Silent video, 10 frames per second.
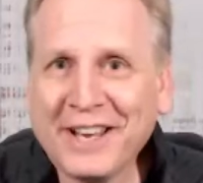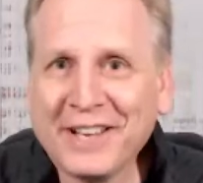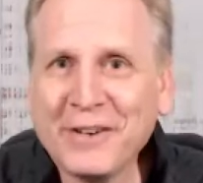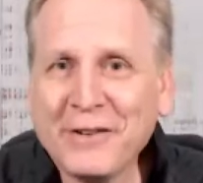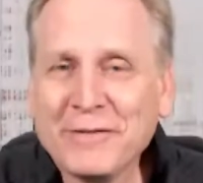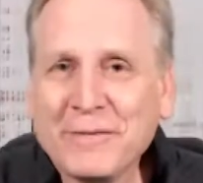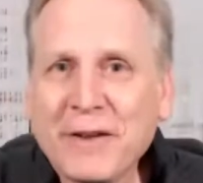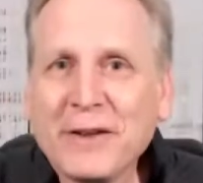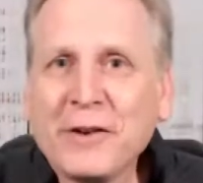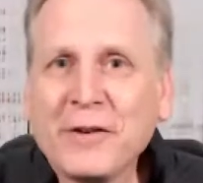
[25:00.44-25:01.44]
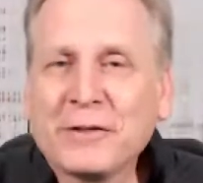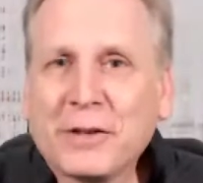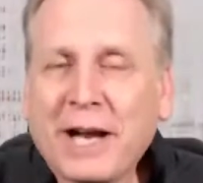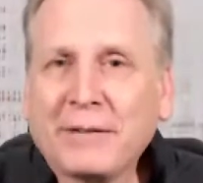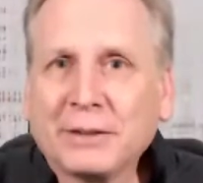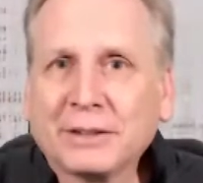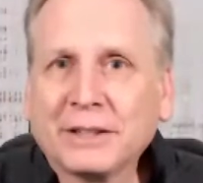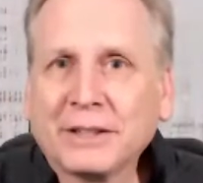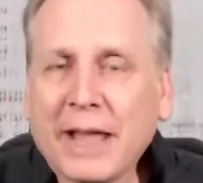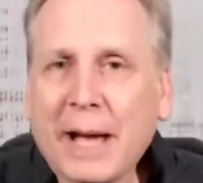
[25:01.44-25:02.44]
to
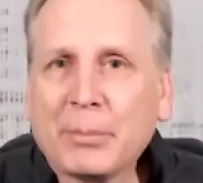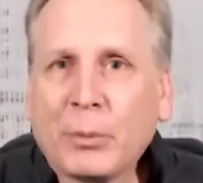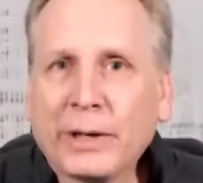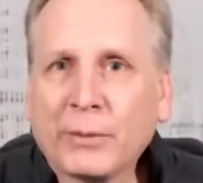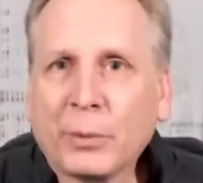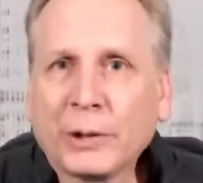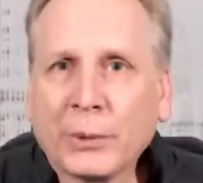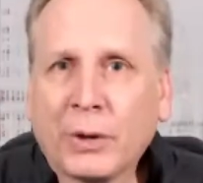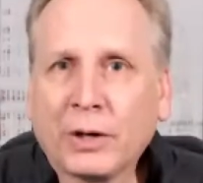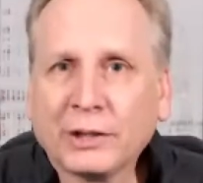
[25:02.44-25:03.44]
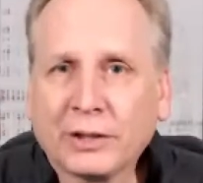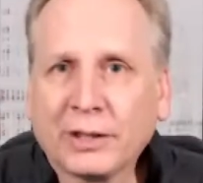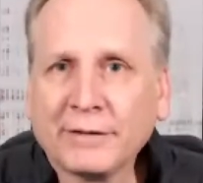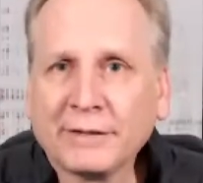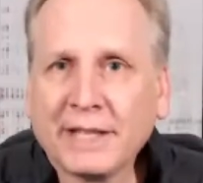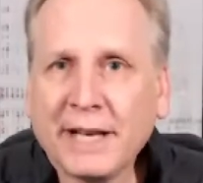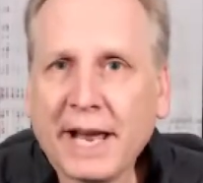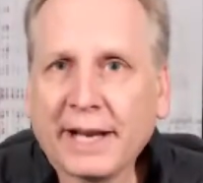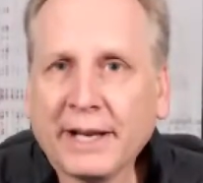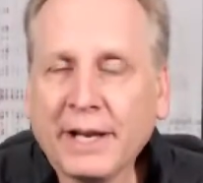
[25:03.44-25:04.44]
that point of where you are in your life
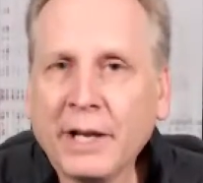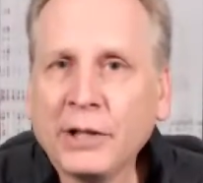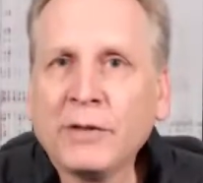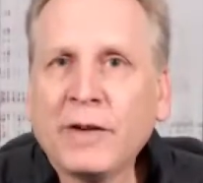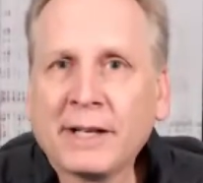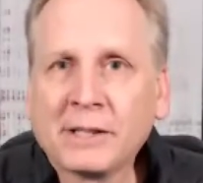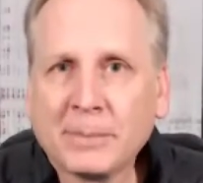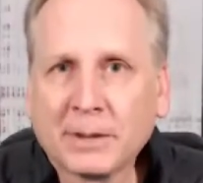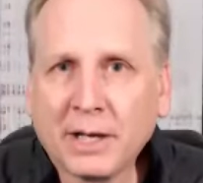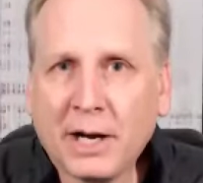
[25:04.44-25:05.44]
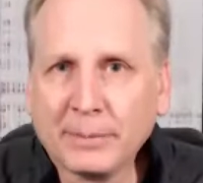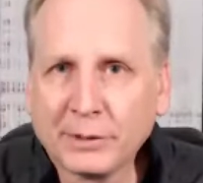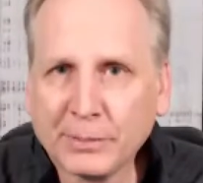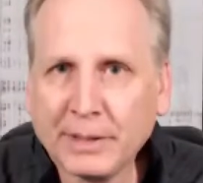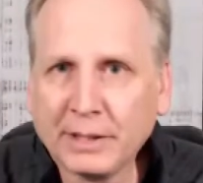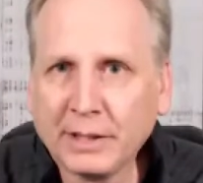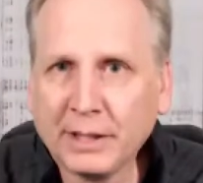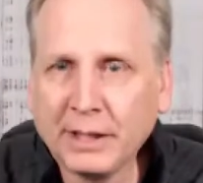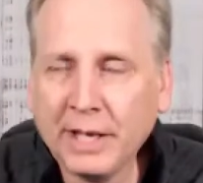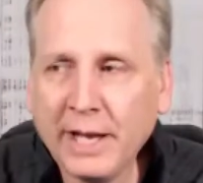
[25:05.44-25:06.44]
today. You've had some accomplishment.
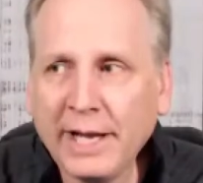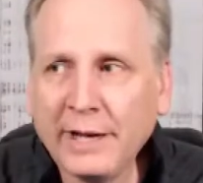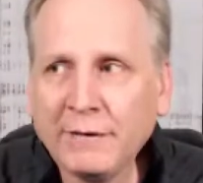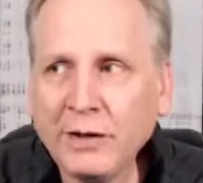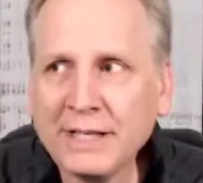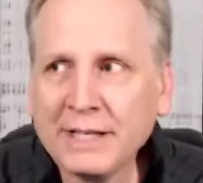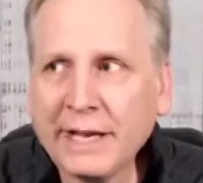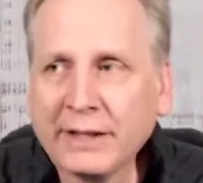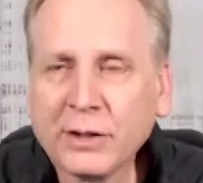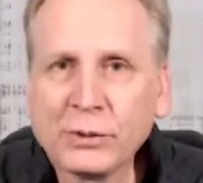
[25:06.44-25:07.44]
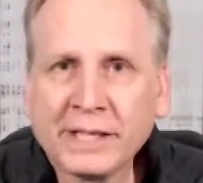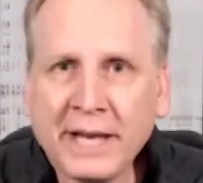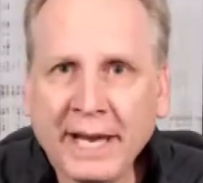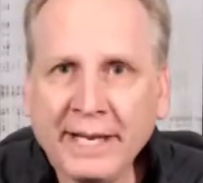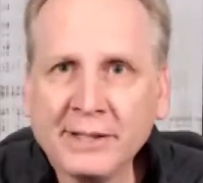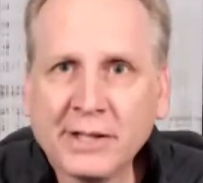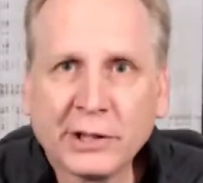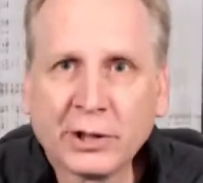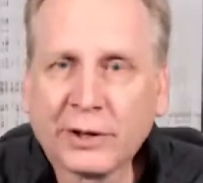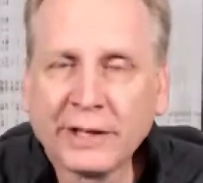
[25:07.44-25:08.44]
And if you can take those gains that
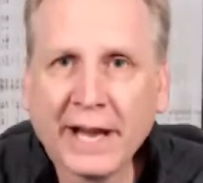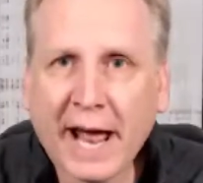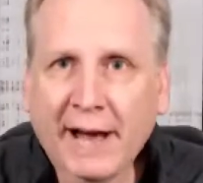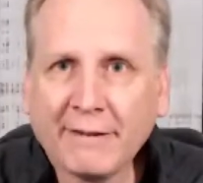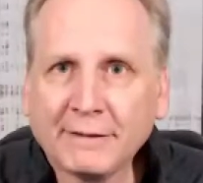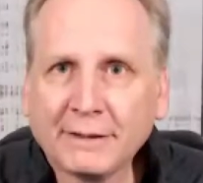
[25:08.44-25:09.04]
you already have